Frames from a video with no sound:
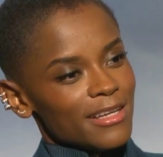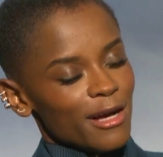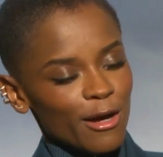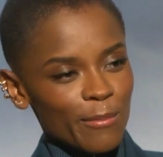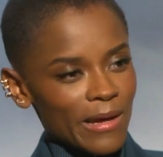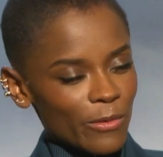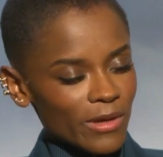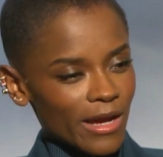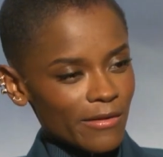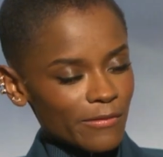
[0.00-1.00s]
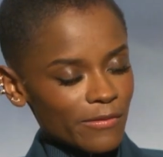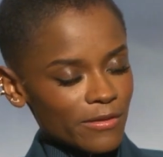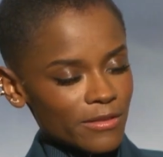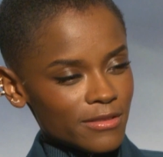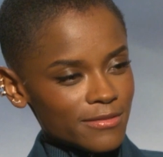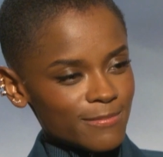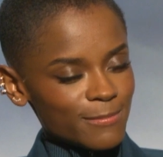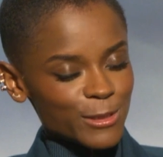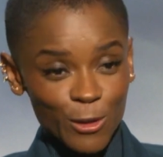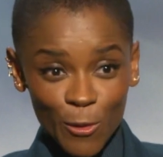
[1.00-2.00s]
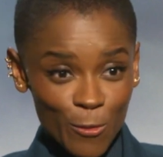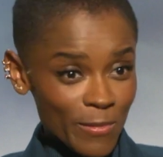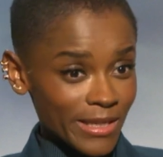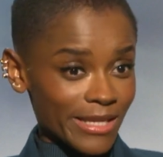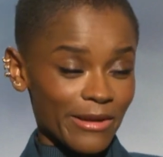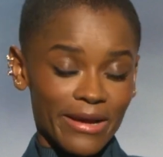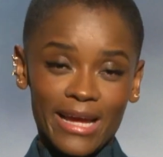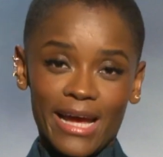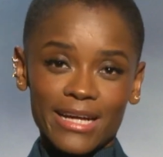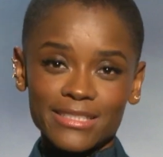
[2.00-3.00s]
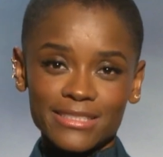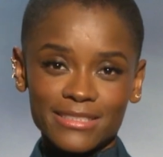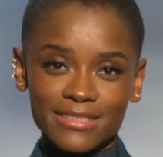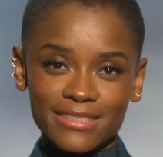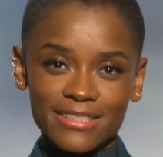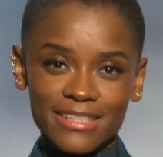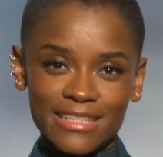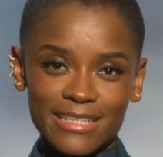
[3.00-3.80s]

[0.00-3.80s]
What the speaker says: Oh man, we have so many great action in